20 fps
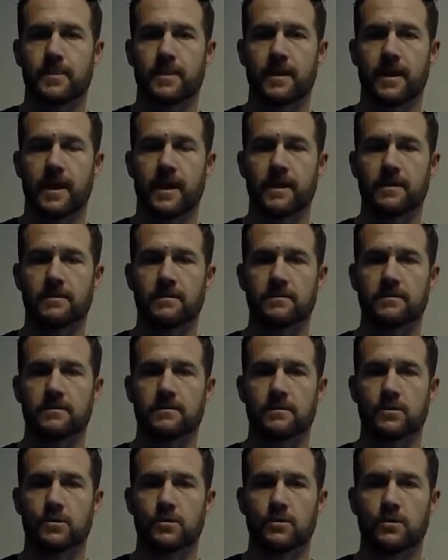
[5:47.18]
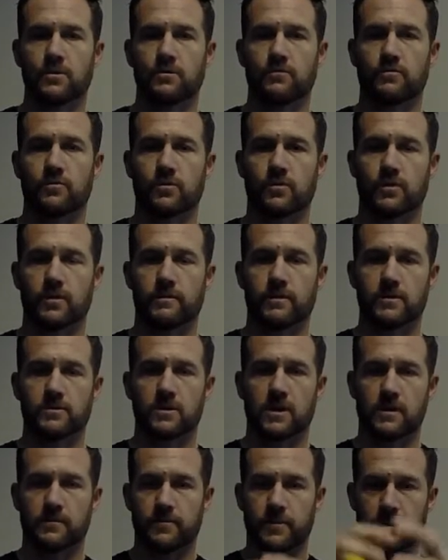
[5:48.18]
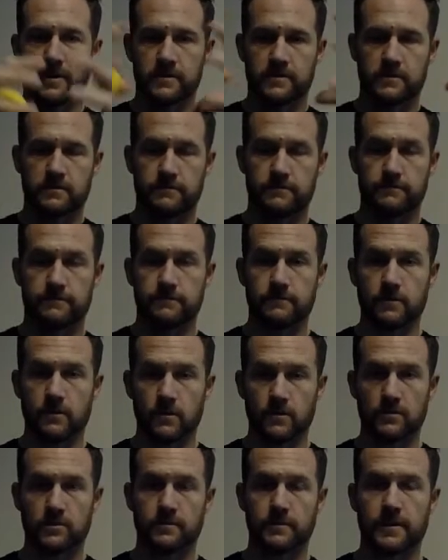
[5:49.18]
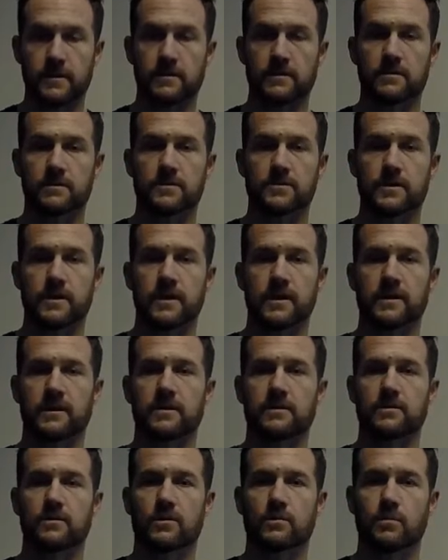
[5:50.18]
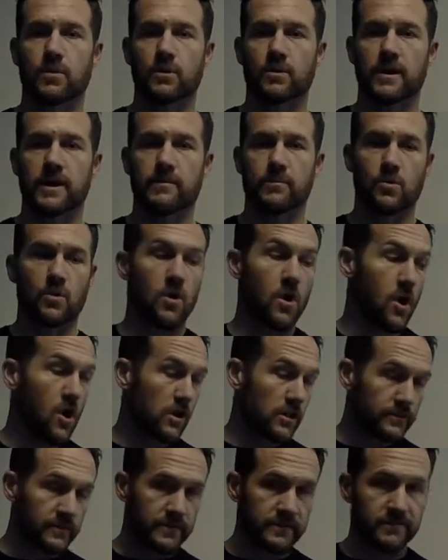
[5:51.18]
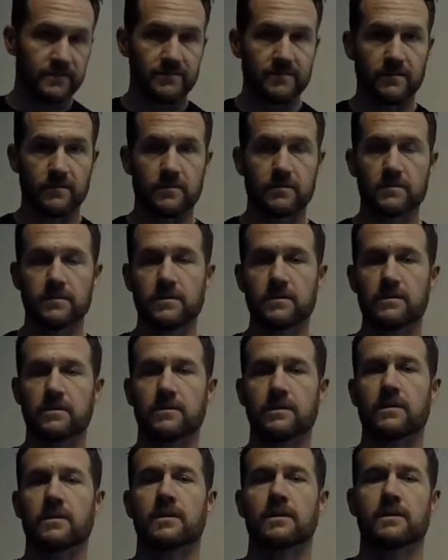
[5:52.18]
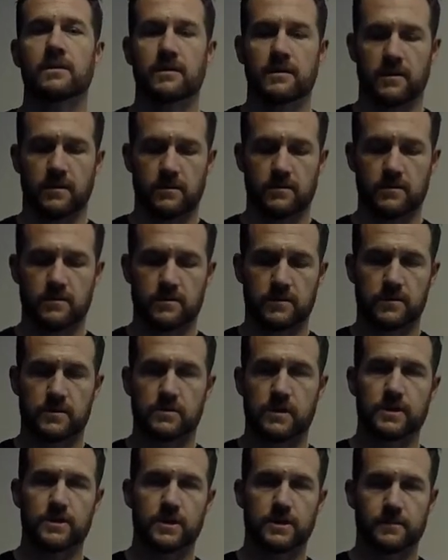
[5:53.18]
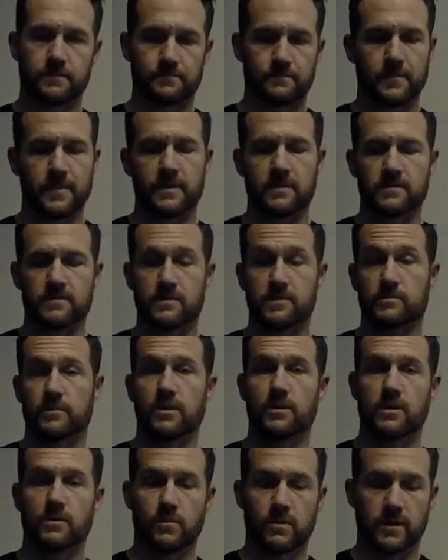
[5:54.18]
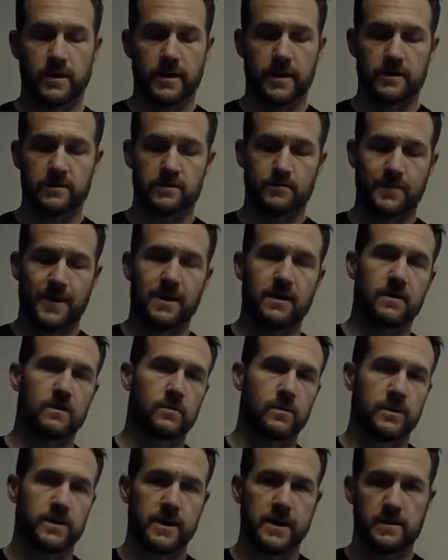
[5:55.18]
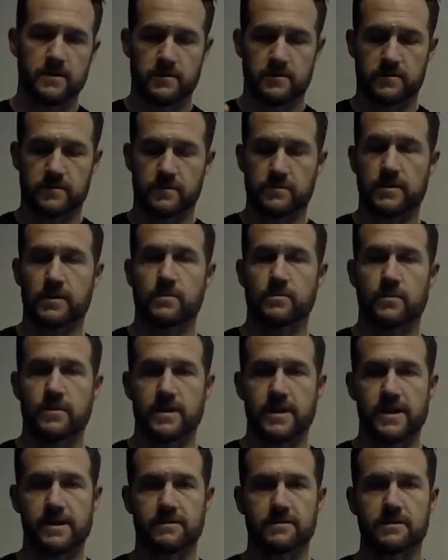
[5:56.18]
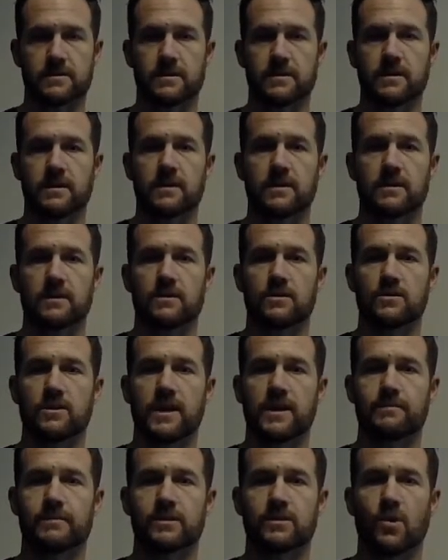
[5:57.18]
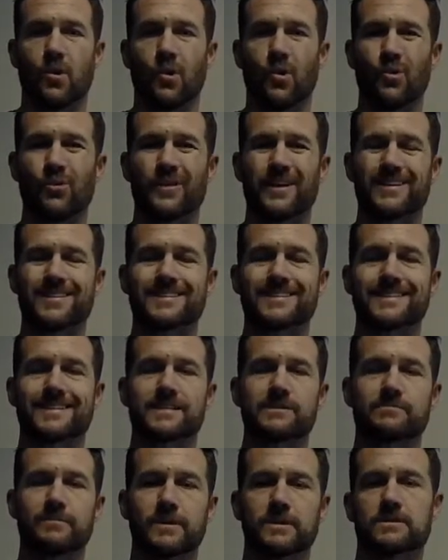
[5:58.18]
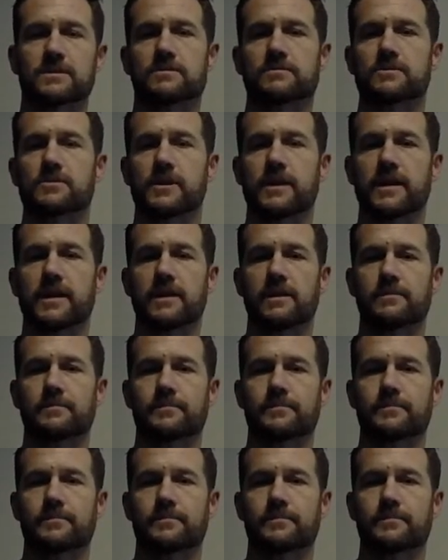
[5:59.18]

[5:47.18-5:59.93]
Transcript: And for the most comprehensive ultimate training enduro program where all of this is included, including stretching, stability workouts, power workouts, strength workouts, you name it, the whole thing, 6 months of training,